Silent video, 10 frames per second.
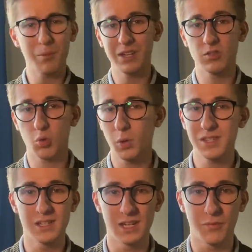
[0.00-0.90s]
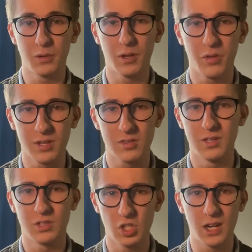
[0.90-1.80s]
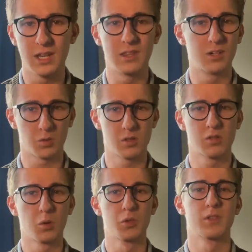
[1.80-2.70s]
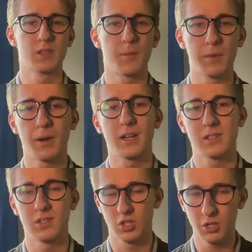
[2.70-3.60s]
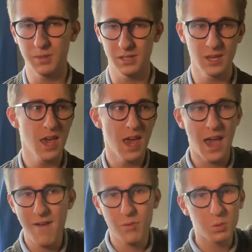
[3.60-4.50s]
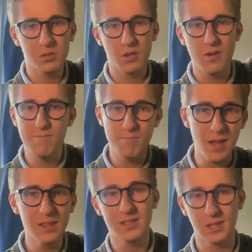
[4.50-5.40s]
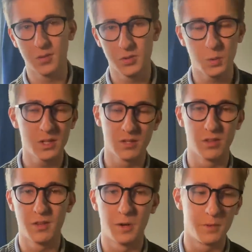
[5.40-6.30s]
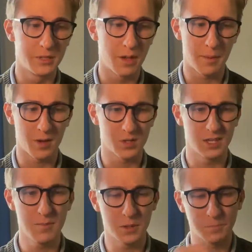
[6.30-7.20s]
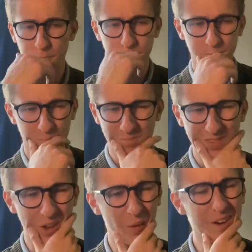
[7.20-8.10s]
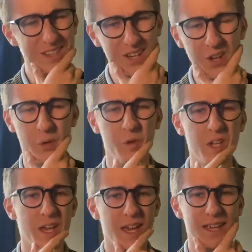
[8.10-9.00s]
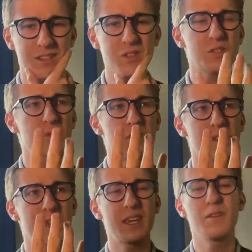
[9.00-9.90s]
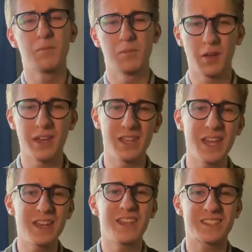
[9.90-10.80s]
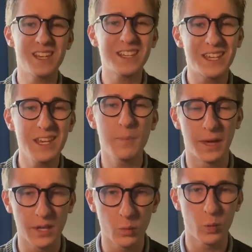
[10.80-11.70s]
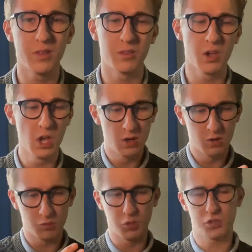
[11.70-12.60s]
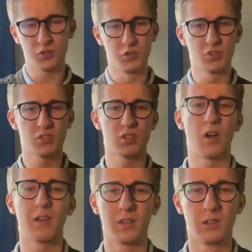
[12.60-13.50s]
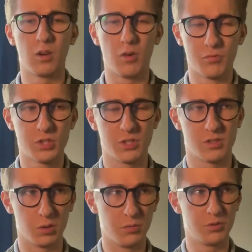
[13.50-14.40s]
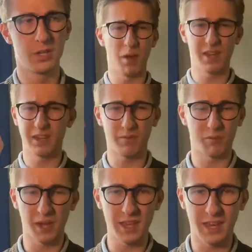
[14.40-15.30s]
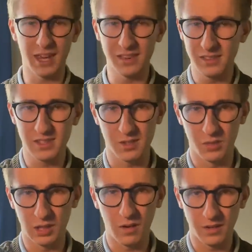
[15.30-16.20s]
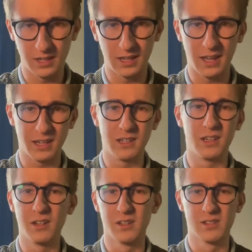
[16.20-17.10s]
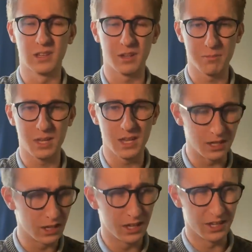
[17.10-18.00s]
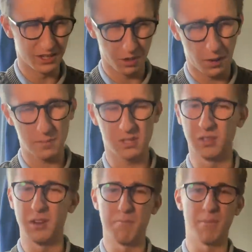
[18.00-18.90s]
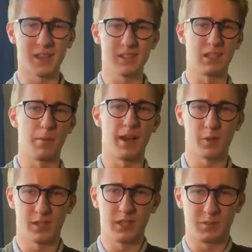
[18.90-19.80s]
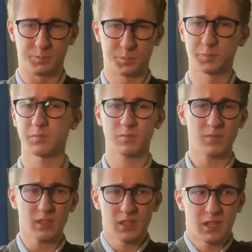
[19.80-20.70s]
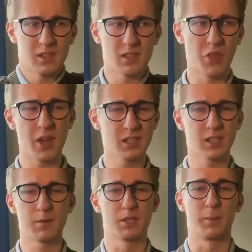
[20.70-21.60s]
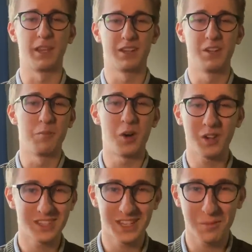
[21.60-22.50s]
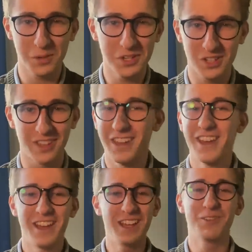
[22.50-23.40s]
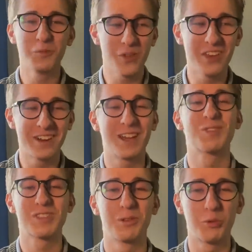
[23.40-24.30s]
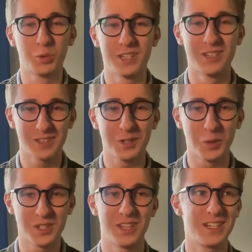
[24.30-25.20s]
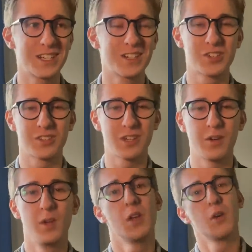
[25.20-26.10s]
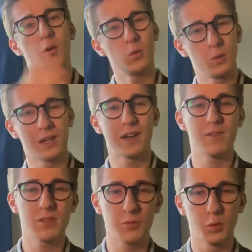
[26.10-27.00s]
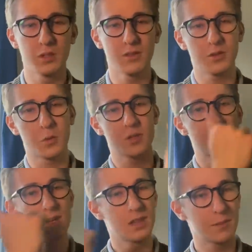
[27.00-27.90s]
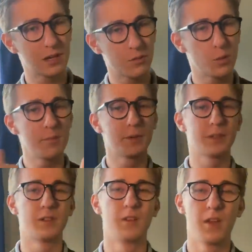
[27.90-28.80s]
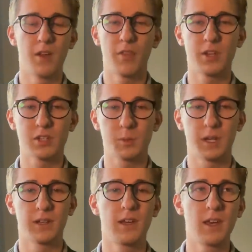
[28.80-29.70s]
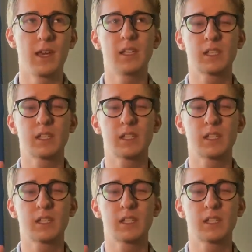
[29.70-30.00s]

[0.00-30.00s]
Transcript: I mean, Twitter definitely thinks that Jenny, the Doctor's daughter, is coming back to the show because everyone's going mental on Twitter at the moment about it. But I don't know. It does keep like it, it's in keeping with Russell's style of just sort of making vague hints online and letting nerds like me go absolutely mental about it. Because that seems to be the new marketing approach. Like, even when they announced the 14th Doctor, they didn't just go, oh, we'll announce the 14th Doctor in the middle of Wimbledon. They just went, here's